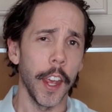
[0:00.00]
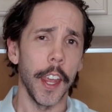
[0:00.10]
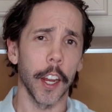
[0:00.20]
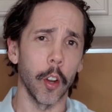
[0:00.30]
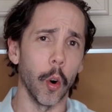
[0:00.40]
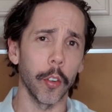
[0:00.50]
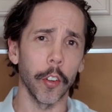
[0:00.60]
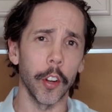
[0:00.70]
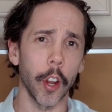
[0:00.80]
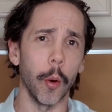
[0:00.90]
It can
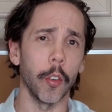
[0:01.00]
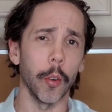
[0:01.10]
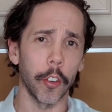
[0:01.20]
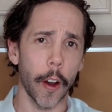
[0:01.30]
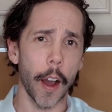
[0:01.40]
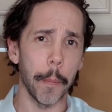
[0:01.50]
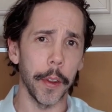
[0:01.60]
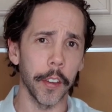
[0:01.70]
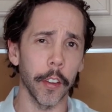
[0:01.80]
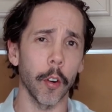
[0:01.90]
also go into a Thai
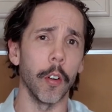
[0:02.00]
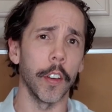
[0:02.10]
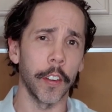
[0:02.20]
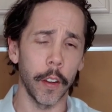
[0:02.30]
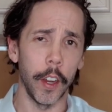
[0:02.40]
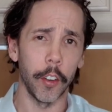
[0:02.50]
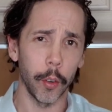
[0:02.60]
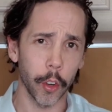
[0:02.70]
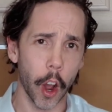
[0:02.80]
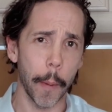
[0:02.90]
business or
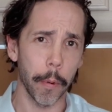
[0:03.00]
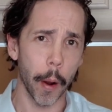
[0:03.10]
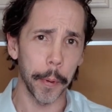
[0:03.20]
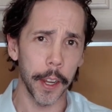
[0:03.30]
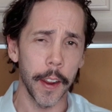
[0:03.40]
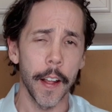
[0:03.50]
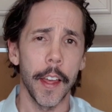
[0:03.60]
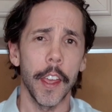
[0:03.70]
into Thai property.